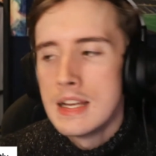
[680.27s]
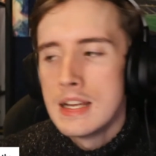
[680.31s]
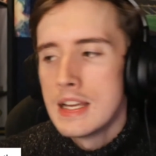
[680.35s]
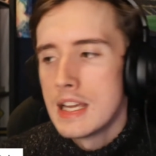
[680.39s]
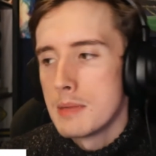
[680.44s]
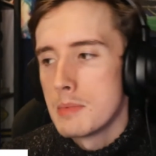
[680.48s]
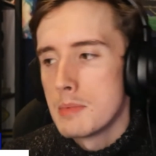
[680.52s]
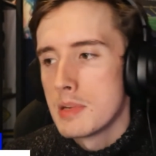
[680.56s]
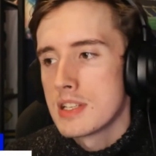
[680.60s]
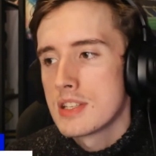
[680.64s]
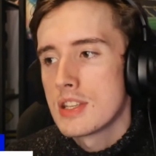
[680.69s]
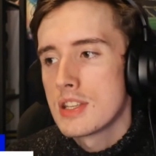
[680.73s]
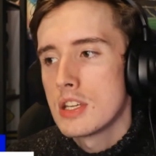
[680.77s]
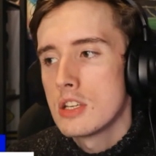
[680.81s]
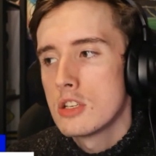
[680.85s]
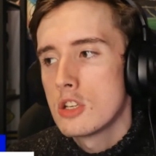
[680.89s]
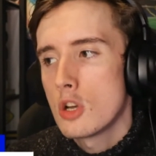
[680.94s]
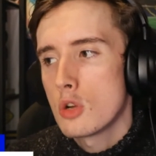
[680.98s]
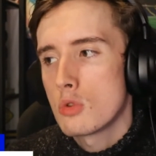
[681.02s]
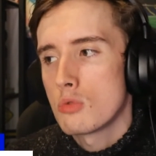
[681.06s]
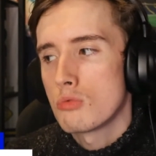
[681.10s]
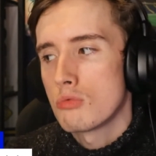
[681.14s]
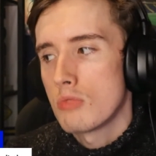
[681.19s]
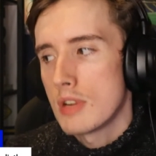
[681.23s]
It means that you
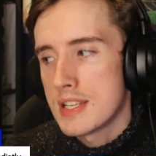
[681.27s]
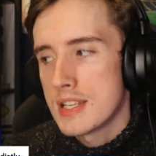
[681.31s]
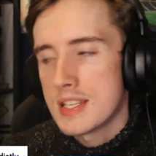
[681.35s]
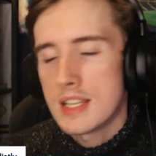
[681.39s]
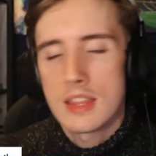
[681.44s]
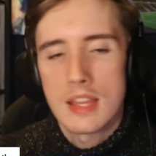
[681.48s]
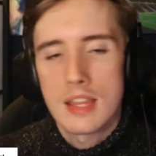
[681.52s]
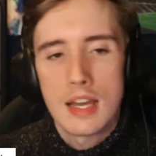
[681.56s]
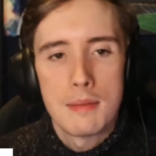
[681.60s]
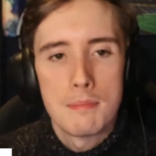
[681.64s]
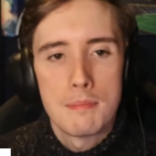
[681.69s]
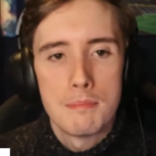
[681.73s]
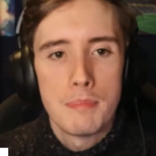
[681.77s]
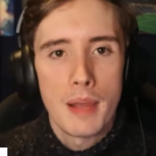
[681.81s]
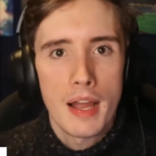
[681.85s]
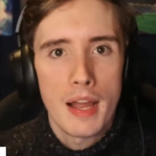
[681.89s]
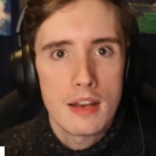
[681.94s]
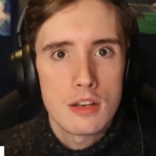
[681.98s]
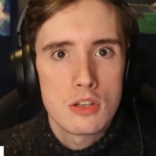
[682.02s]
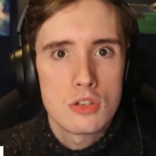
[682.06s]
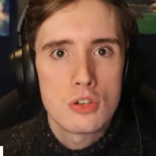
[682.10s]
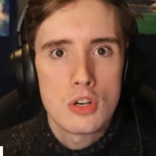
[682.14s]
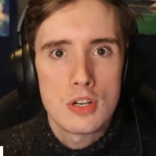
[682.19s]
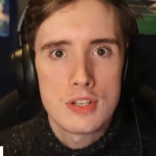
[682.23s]
don't risk that
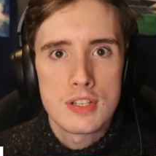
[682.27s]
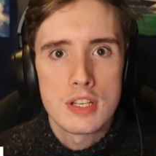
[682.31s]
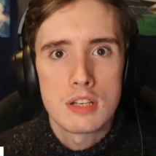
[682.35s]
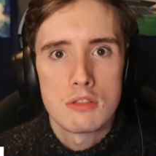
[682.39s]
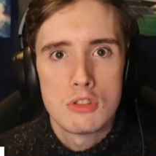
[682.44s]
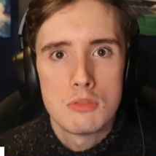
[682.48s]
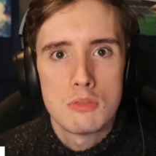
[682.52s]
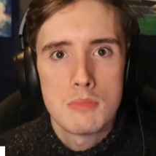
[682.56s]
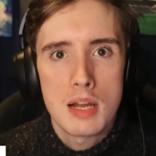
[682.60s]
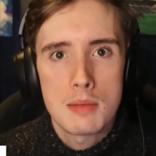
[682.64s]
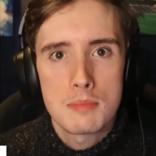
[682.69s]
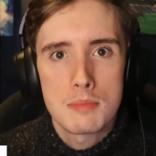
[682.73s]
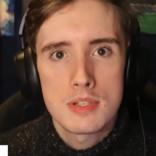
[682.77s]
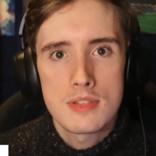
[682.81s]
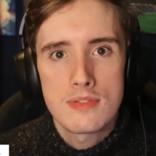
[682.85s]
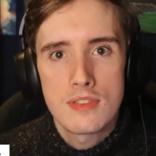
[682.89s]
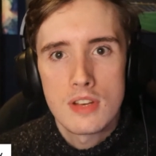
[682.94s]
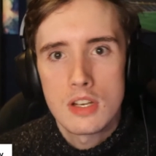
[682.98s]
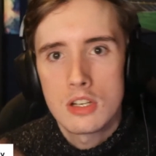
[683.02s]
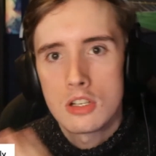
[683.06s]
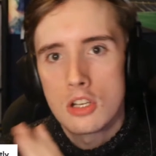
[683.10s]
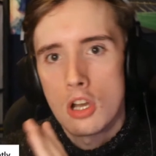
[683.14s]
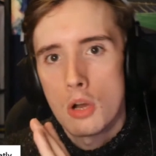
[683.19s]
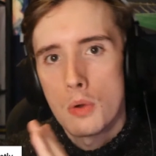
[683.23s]
bad dressing room
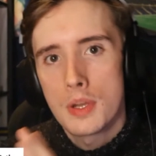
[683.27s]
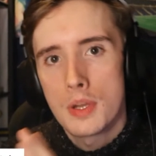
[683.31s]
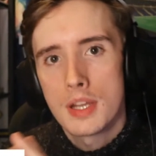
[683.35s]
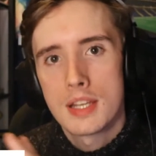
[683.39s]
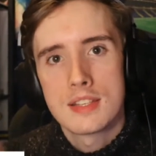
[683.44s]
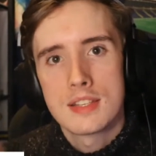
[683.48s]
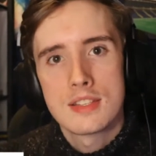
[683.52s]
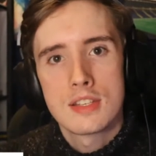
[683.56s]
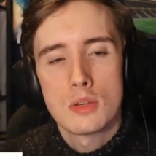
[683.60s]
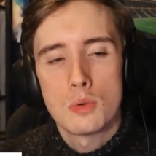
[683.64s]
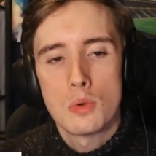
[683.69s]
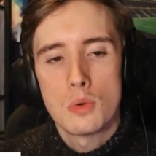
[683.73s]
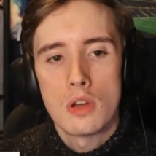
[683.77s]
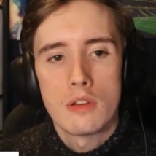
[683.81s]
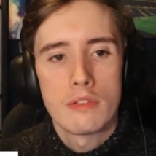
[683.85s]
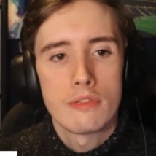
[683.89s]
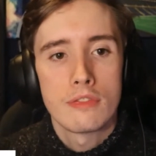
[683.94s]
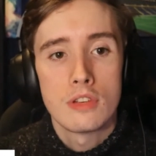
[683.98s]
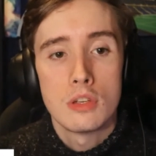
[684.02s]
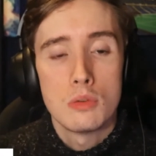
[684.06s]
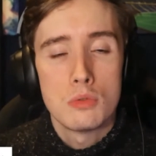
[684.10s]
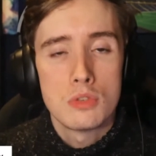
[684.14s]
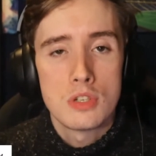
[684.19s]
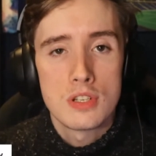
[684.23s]
atmosphere going into a
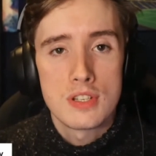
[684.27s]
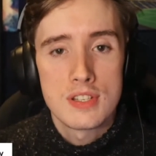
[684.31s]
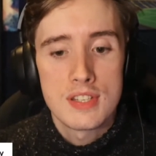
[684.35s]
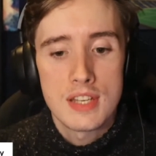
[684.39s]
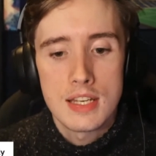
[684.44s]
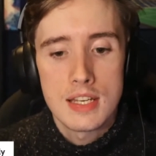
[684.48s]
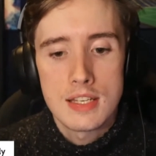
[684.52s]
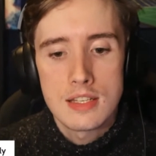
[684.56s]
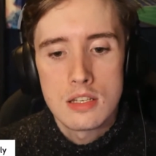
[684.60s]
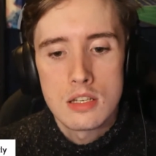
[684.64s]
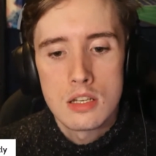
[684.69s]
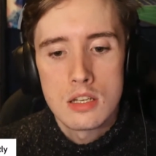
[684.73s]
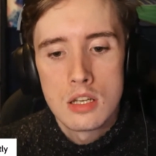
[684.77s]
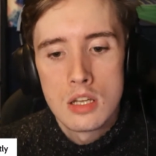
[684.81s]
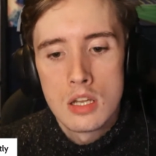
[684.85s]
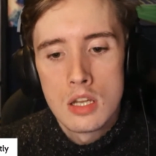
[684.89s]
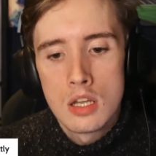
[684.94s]
future season.